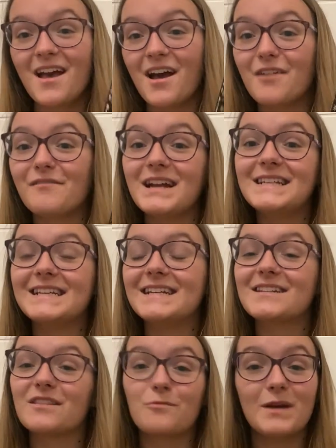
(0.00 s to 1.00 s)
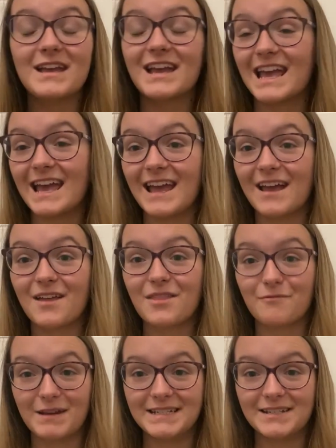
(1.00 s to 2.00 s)
I rated The Wicker King
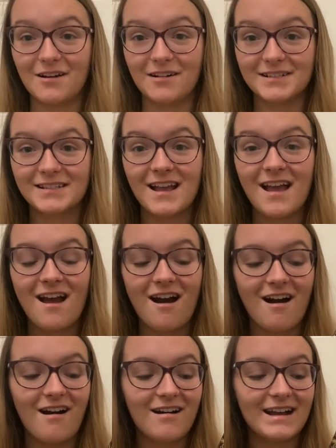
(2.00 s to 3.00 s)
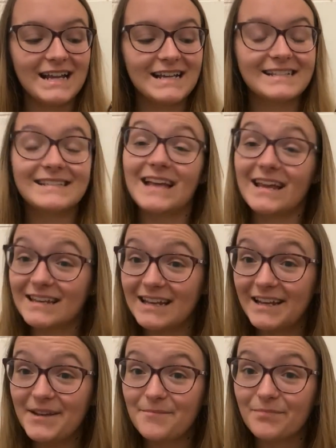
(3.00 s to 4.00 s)
3 stars. I
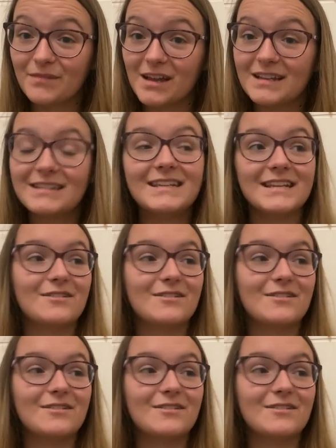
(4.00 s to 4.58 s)
sadly did